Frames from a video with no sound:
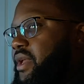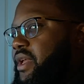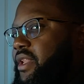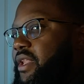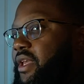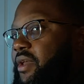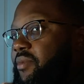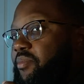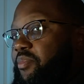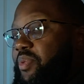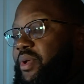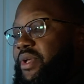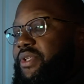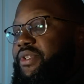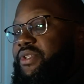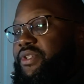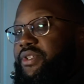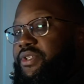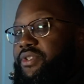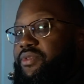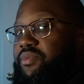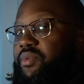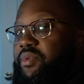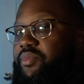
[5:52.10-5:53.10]
in
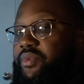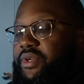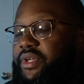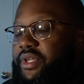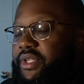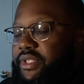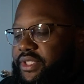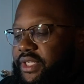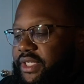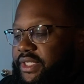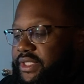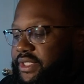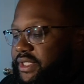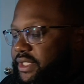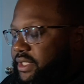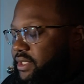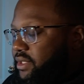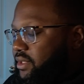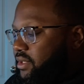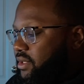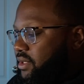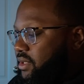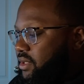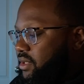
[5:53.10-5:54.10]
pictures when we're
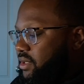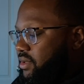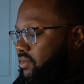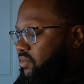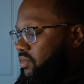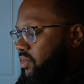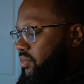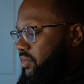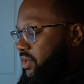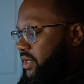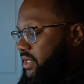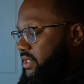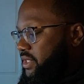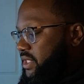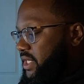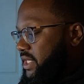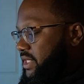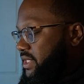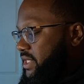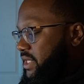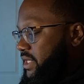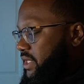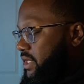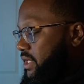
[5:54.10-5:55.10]
adjusting
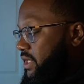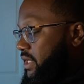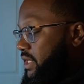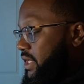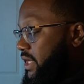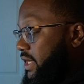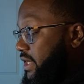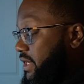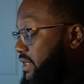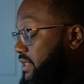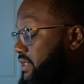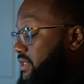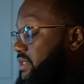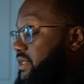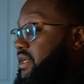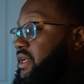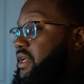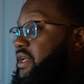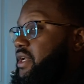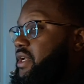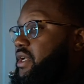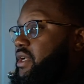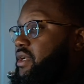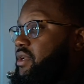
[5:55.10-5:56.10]
the
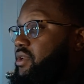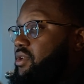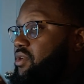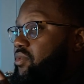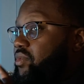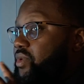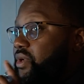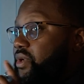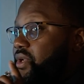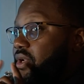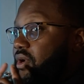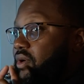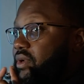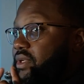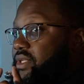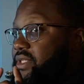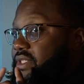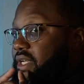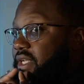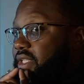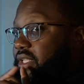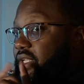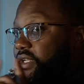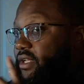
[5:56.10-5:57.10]
layers, you will
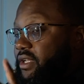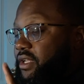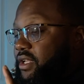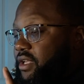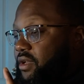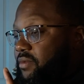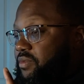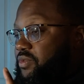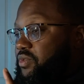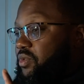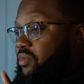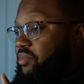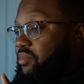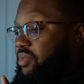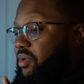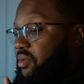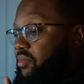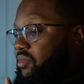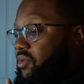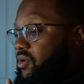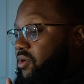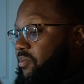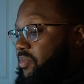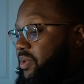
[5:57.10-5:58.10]
notice that the lips will
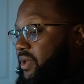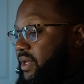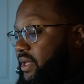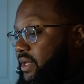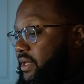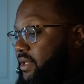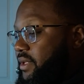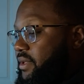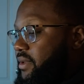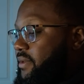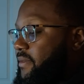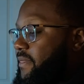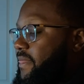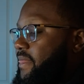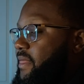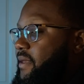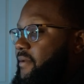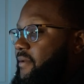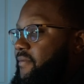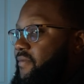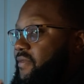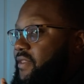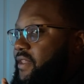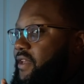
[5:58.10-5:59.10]
be more pink
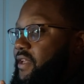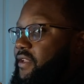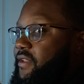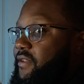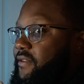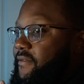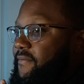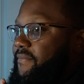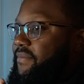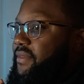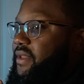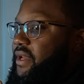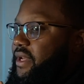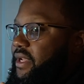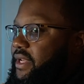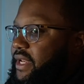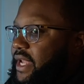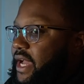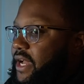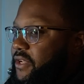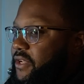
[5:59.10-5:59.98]
than a